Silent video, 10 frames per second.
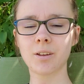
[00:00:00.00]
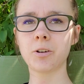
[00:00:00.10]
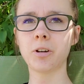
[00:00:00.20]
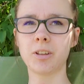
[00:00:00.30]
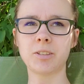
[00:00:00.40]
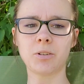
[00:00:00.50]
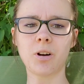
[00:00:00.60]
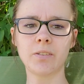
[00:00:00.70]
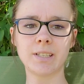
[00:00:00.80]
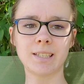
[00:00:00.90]
Okay, so
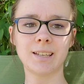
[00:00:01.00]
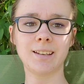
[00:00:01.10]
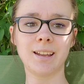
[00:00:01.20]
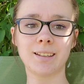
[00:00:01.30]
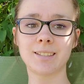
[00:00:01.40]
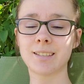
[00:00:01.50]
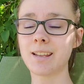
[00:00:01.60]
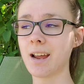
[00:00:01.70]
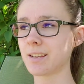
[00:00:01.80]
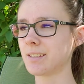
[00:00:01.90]
obviously it's the
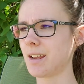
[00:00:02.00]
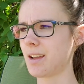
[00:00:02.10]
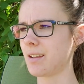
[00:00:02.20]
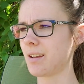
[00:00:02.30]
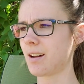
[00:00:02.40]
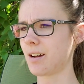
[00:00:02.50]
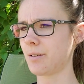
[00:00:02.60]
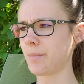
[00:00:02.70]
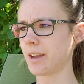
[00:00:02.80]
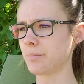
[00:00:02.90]
next day.
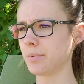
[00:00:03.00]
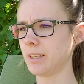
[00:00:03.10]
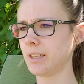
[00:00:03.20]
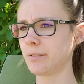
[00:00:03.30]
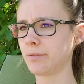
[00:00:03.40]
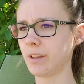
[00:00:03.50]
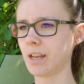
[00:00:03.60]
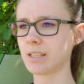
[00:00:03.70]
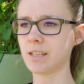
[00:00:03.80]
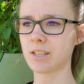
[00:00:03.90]
Um, I completely
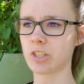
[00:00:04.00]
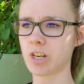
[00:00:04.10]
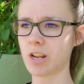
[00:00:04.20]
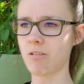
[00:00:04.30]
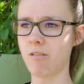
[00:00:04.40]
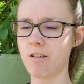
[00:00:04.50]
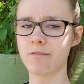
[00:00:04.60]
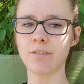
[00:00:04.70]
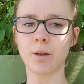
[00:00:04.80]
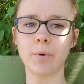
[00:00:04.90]
flaked yesterday on
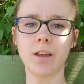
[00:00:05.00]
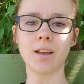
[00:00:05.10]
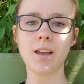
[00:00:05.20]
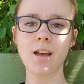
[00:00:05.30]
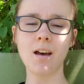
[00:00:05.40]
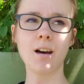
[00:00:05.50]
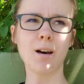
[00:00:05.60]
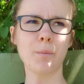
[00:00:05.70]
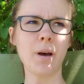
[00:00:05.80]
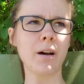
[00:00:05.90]
filming.
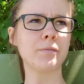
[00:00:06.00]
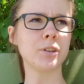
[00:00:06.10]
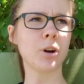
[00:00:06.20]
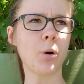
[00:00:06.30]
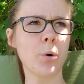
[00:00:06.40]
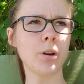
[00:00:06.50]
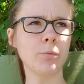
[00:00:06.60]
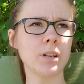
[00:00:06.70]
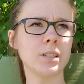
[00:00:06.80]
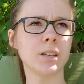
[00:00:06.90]
Um, after Owen
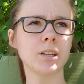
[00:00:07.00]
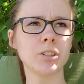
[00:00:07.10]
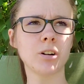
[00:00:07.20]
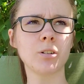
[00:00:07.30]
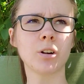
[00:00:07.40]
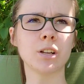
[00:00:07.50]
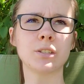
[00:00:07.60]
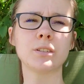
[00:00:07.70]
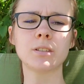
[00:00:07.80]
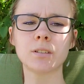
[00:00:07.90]
went to kindergarten or
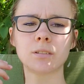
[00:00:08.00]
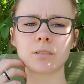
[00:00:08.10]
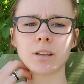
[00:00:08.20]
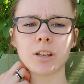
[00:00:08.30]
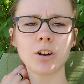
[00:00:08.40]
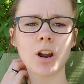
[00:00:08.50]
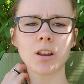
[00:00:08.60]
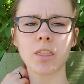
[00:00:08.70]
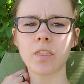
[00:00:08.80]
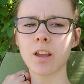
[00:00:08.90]
his
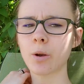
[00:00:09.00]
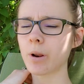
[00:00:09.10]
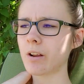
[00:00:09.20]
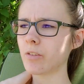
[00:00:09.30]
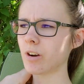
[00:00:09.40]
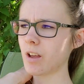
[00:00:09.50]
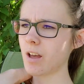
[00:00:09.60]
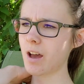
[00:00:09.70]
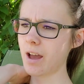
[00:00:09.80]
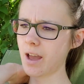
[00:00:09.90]
kindergarten thing or whatever,
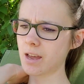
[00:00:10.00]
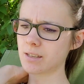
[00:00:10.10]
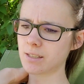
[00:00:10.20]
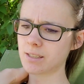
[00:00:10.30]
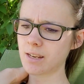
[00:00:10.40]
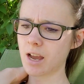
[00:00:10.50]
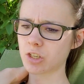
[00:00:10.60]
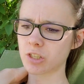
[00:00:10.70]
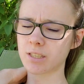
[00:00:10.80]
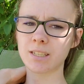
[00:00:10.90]
I had to st
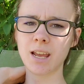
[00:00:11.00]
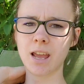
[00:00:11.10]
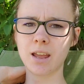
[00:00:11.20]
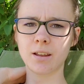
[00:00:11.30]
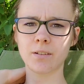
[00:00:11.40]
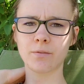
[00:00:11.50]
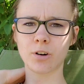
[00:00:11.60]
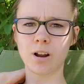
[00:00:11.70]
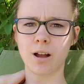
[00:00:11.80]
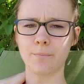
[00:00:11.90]
actually stay
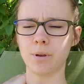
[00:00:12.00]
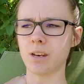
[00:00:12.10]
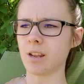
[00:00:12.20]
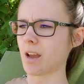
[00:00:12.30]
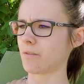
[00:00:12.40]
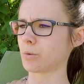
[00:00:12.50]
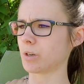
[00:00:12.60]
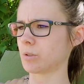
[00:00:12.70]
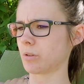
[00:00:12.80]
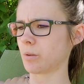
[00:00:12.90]
for a meeting
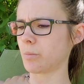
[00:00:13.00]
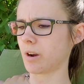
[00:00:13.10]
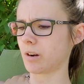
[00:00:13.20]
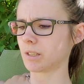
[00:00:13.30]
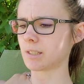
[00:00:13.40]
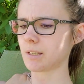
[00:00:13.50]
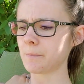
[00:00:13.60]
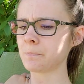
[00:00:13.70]
afterwards with the parents.